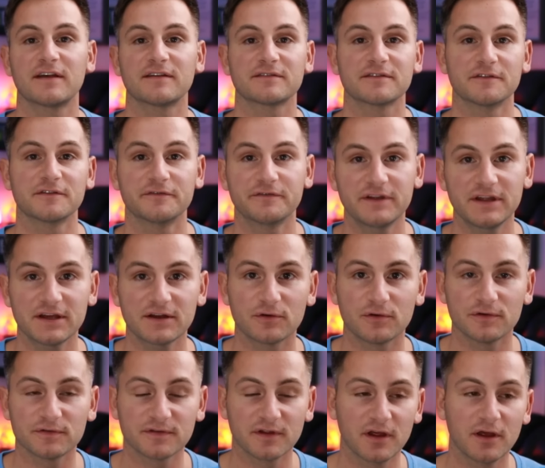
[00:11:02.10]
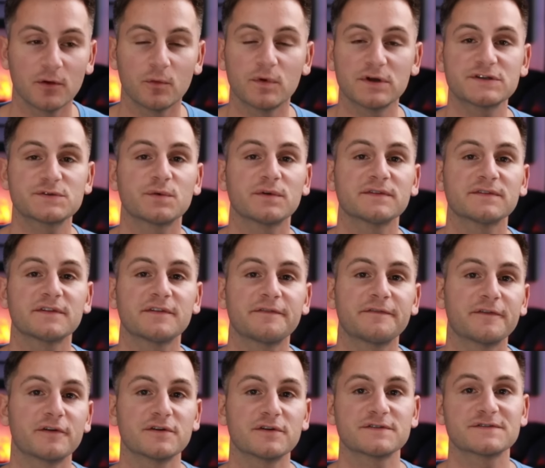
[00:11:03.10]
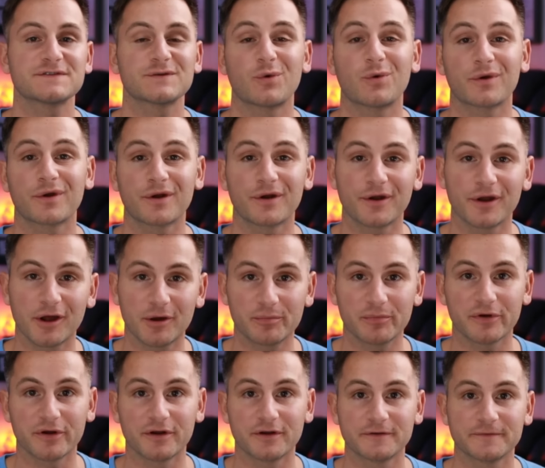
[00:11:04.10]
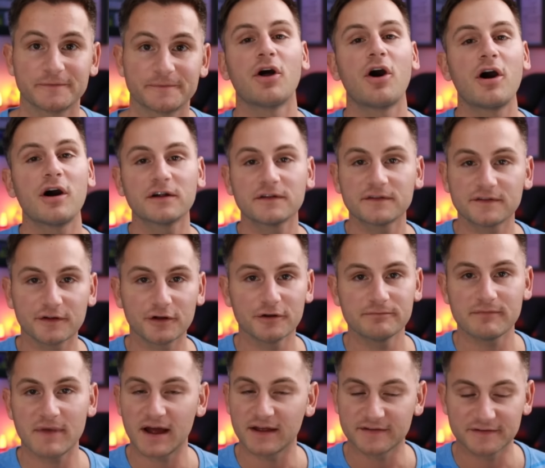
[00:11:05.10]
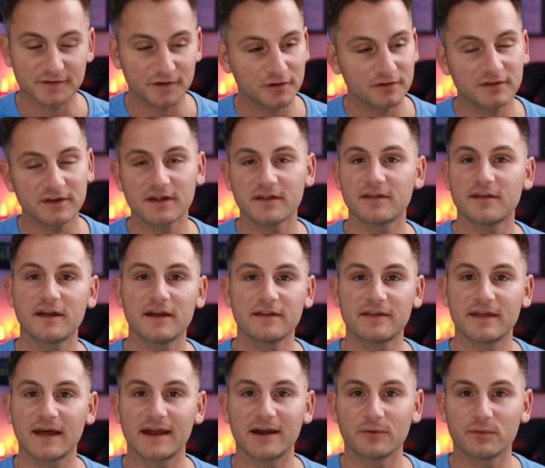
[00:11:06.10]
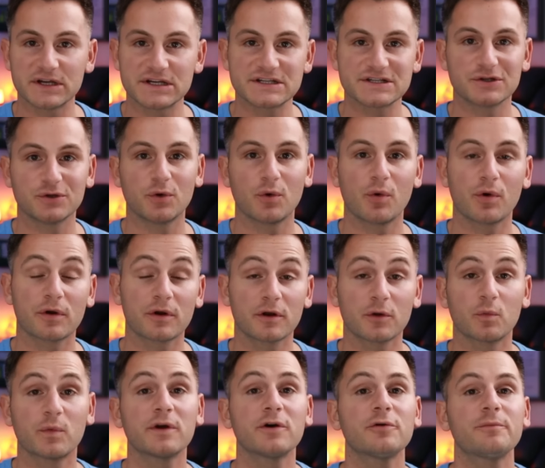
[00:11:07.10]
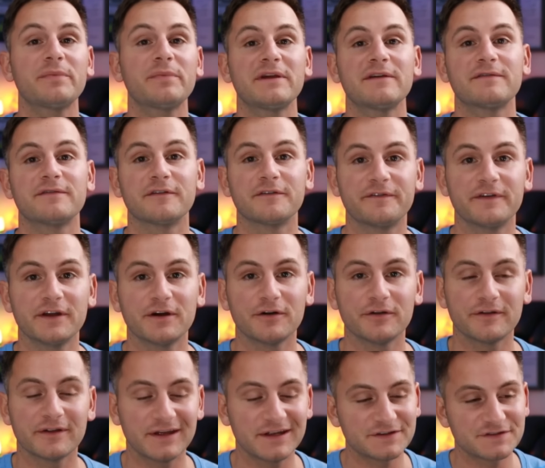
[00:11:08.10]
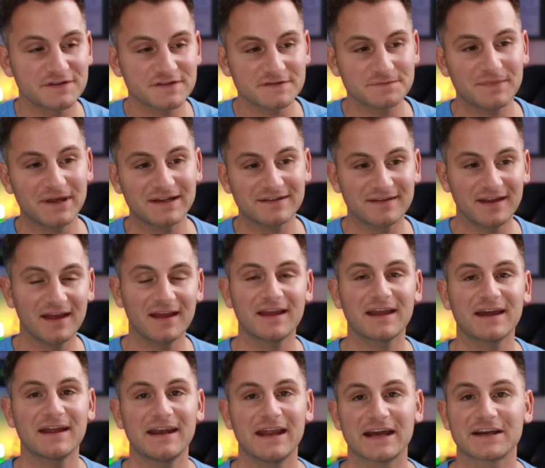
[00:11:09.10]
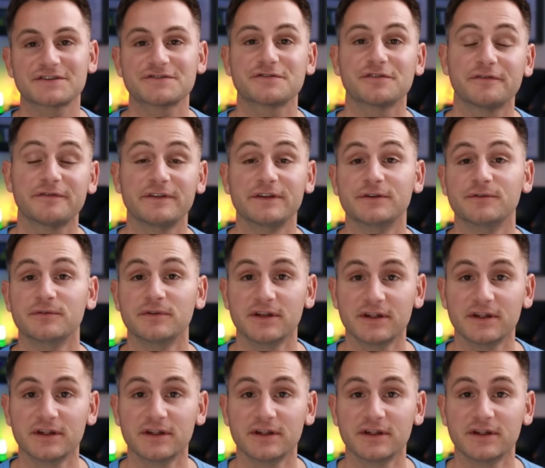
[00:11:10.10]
Tesla vehicles, which was the first order number. Long term, I certainly think that original order will be fulfilled, it just may take an extra few